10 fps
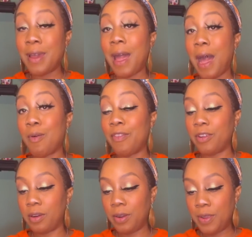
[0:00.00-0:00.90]

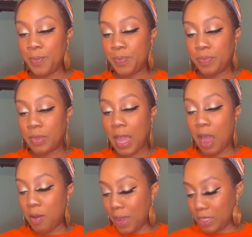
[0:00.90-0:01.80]
However, how
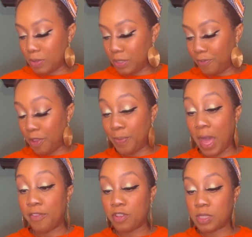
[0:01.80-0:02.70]
am I supposed to feel
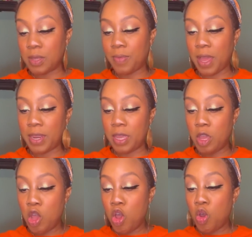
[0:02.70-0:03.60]
bad for somebody
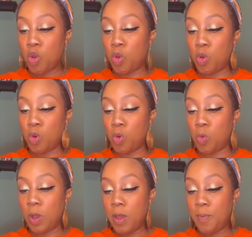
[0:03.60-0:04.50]
who...